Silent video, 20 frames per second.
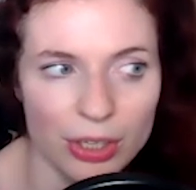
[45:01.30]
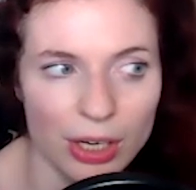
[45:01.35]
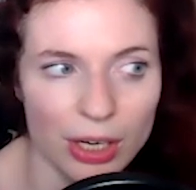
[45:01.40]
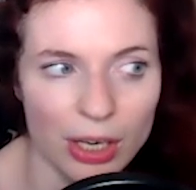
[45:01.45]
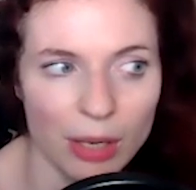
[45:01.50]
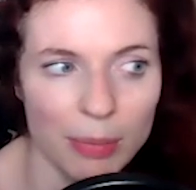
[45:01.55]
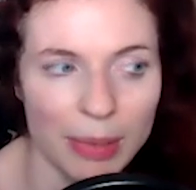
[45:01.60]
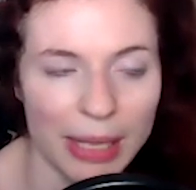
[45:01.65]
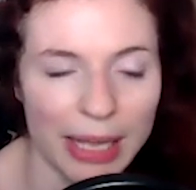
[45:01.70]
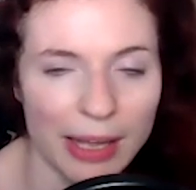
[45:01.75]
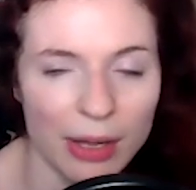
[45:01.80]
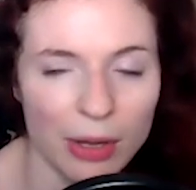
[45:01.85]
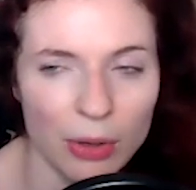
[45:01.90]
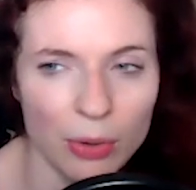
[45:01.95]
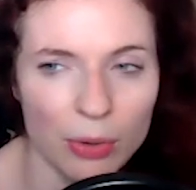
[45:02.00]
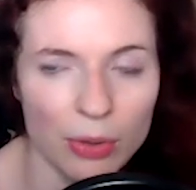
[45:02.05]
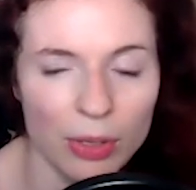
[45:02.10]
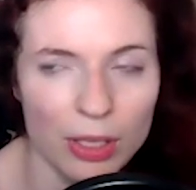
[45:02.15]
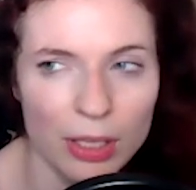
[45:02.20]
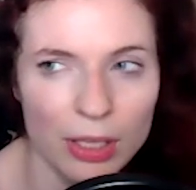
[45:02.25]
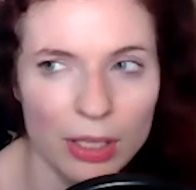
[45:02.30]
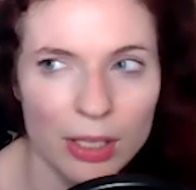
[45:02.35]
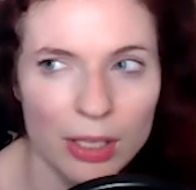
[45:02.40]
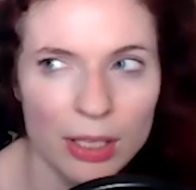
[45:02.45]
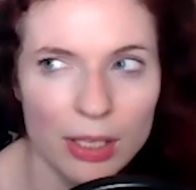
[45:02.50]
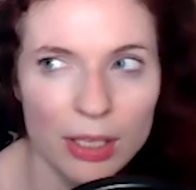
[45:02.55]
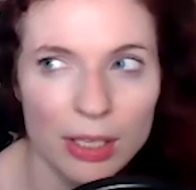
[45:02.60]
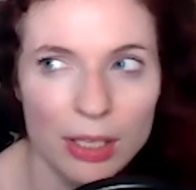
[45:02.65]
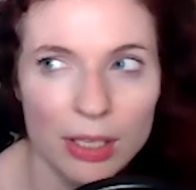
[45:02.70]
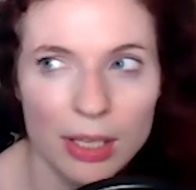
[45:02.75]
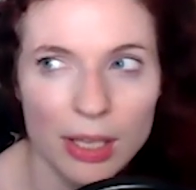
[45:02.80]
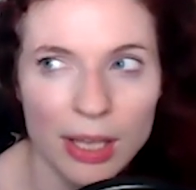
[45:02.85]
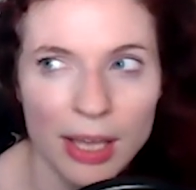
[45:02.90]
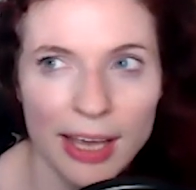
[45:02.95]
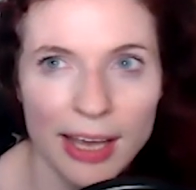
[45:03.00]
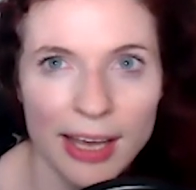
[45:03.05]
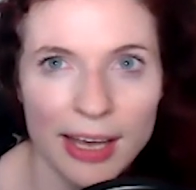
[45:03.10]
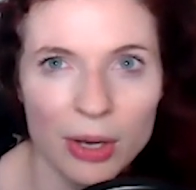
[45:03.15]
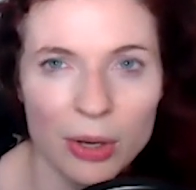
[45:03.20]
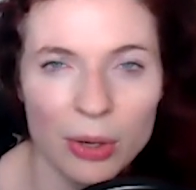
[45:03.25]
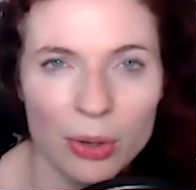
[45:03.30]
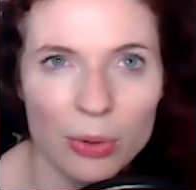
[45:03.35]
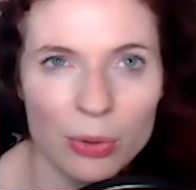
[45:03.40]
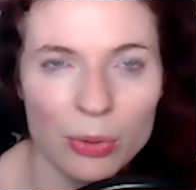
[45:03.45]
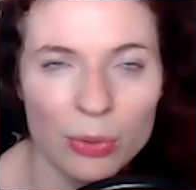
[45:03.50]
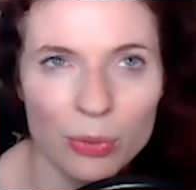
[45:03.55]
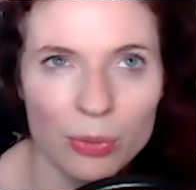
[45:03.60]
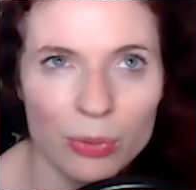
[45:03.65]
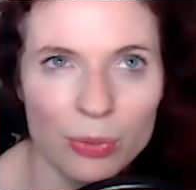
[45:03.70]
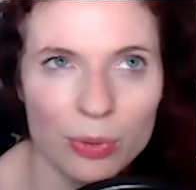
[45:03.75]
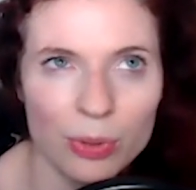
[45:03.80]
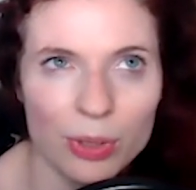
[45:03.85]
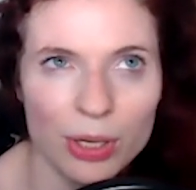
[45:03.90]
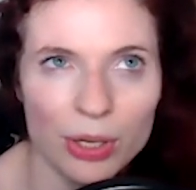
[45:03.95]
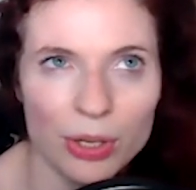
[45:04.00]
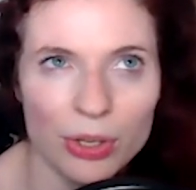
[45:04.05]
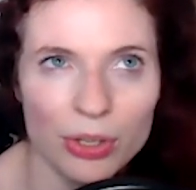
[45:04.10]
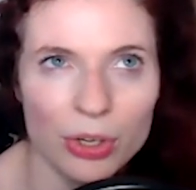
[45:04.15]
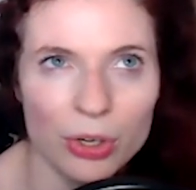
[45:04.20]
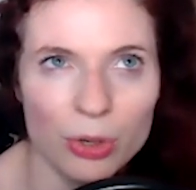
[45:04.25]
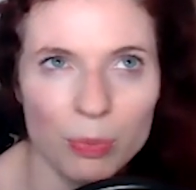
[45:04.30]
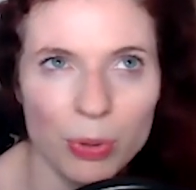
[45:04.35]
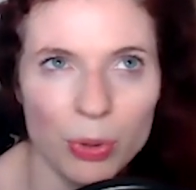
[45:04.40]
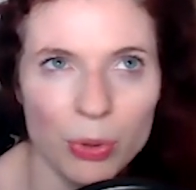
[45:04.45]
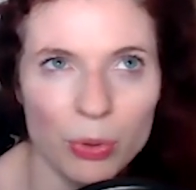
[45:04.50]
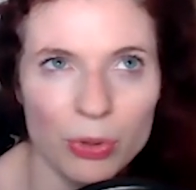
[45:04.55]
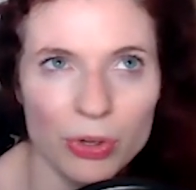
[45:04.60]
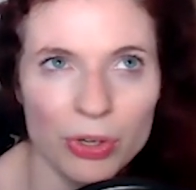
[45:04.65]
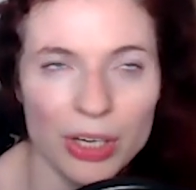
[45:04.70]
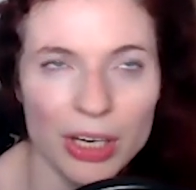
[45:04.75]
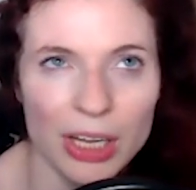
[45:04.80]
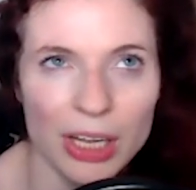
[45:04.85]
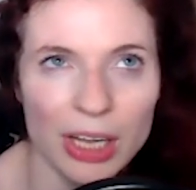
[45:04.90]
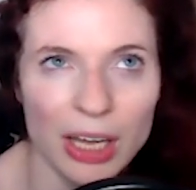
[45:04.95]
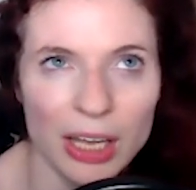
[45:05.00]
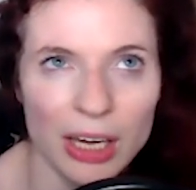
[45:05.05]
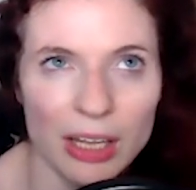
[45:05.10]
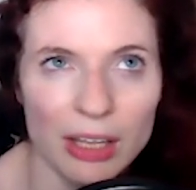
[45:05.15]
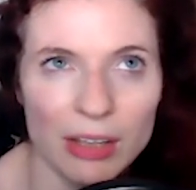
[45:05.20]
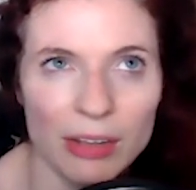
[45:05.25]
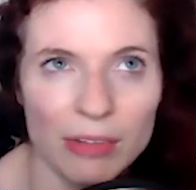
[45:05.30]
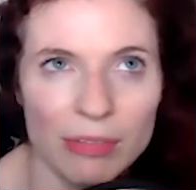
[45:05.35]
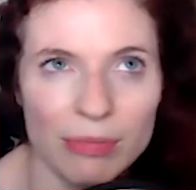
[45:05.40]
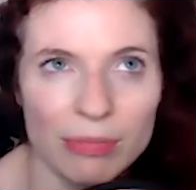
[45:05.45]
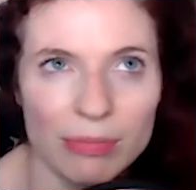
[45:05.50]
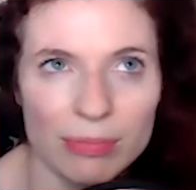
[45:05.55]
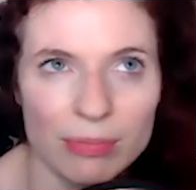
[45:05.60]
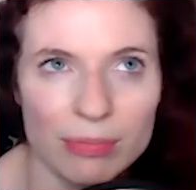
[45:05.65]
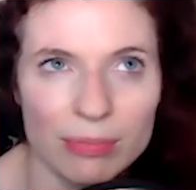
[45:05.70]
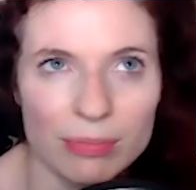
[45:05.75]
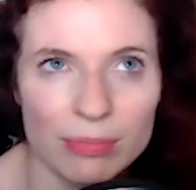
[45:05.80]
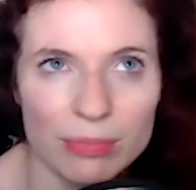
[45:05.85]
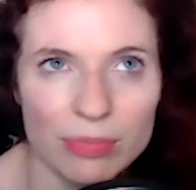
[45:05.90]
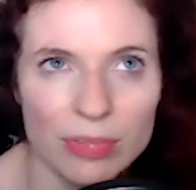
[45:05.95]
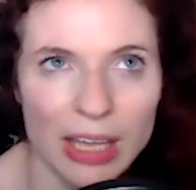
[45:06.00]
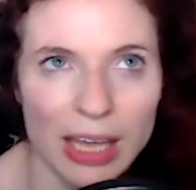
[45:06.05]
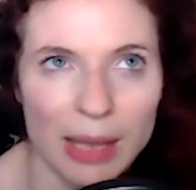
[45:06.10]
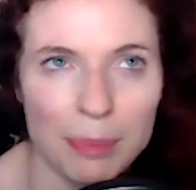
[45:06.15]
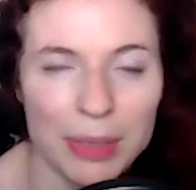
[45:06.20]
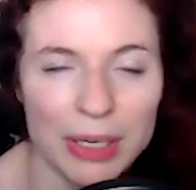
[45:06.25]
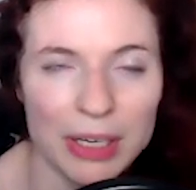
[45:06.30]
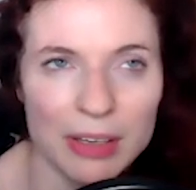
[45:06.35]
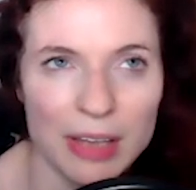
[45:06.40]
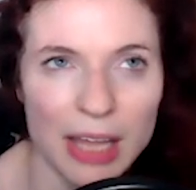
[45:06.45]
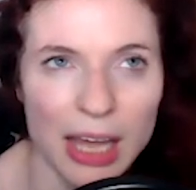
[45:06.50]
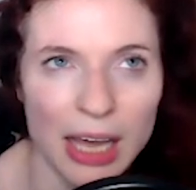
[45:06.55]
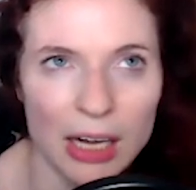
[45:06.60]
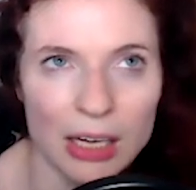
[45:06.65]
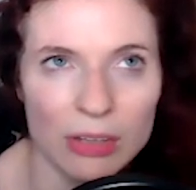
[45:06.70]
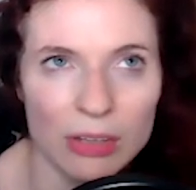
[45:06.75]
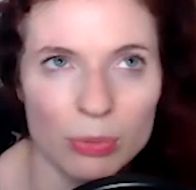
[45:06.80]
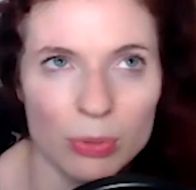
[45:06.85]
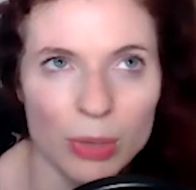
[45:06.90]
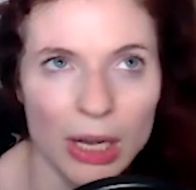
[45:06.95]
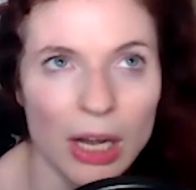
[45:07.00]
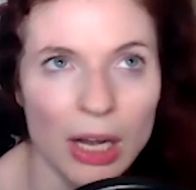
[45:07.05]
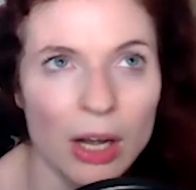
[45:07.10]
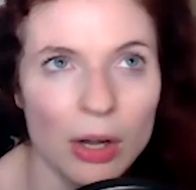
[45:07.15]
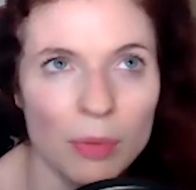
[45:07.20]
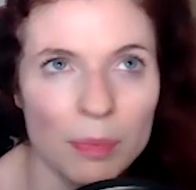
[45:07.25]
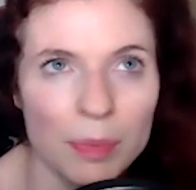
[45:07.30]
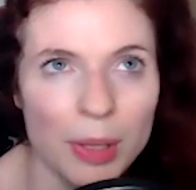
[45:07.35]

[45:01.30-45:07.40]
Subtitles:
about how, poker can kind of tap into that as well.